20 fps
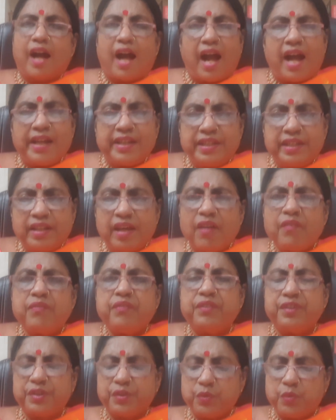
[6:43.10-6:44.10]
I love
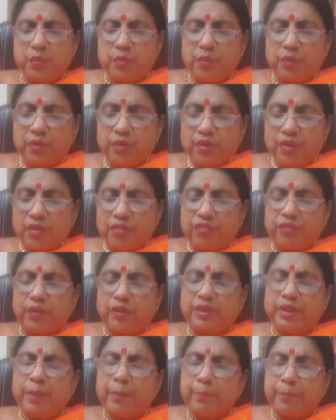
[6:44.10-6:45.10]
you for
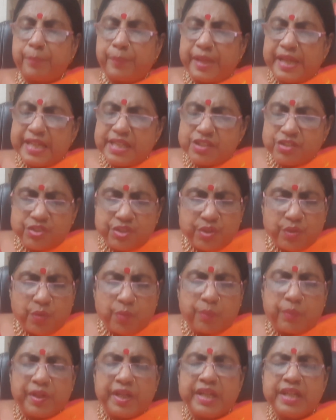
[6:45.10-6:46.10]
the peace you
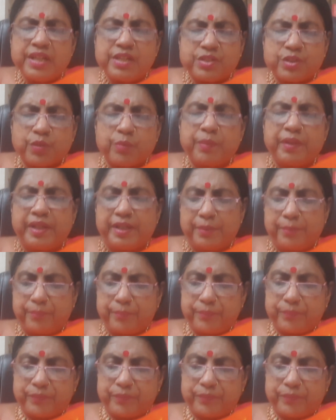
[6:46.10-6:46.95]
bring to me.